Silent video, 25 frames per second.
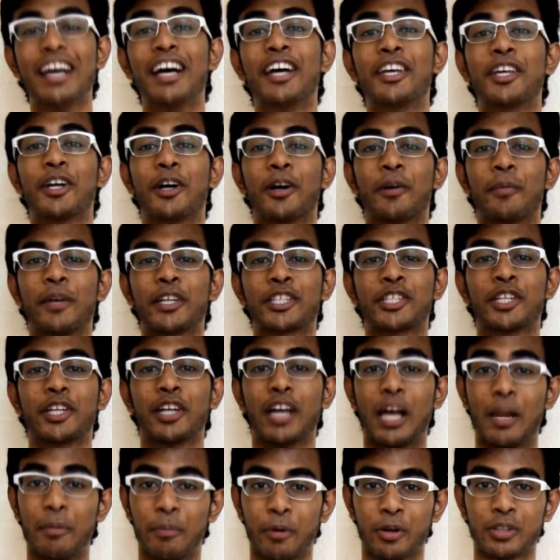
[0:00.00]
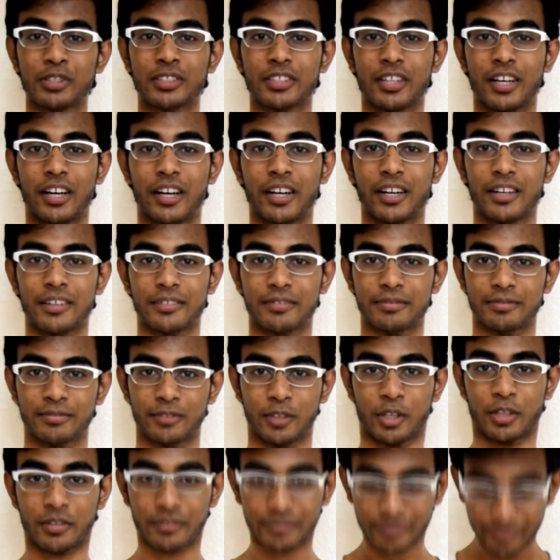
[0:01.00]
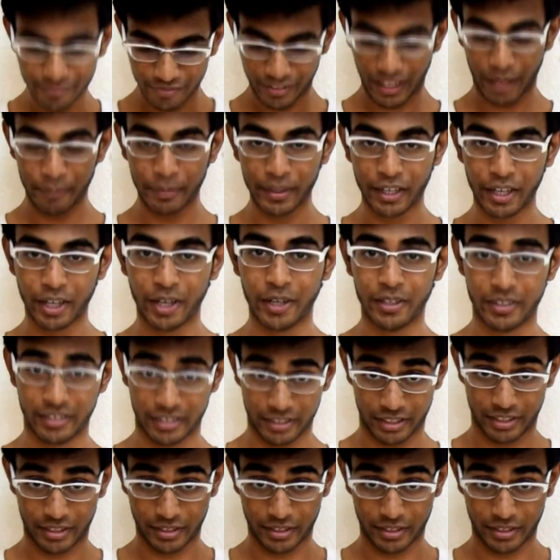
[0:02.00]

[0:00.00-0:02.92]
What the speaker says: Make sure your elbows are not flapping around,